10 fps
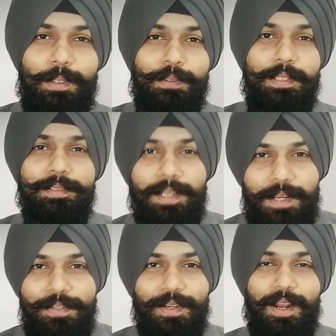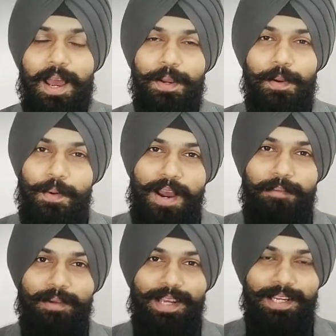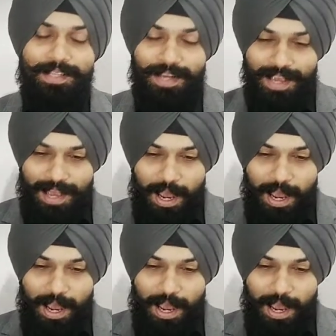to Singh's Collection. I know I'm late.